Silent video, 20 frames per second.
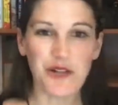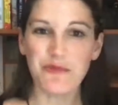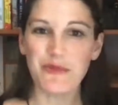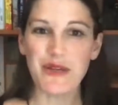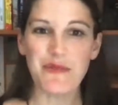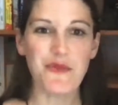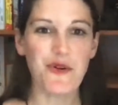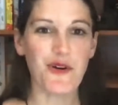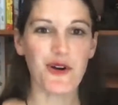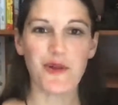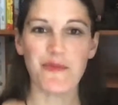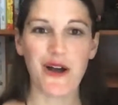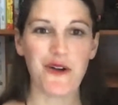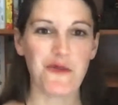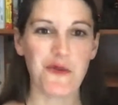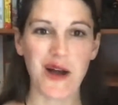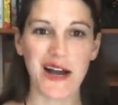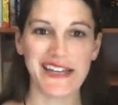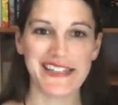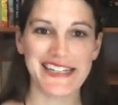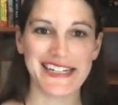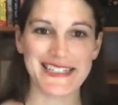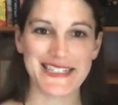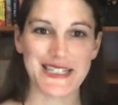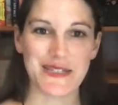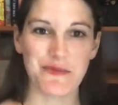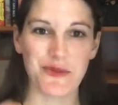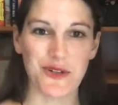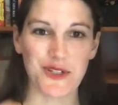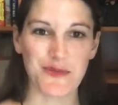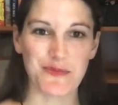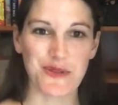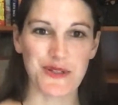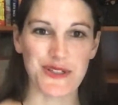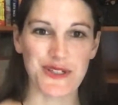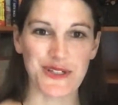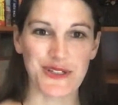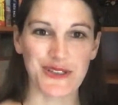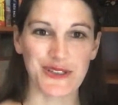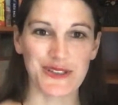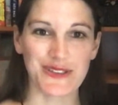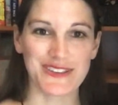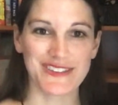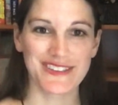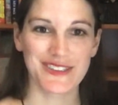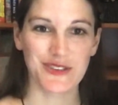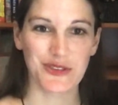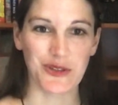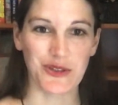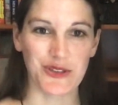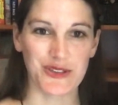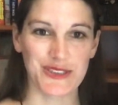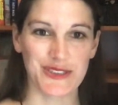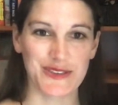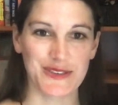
Tell me more about why that's the most musical solar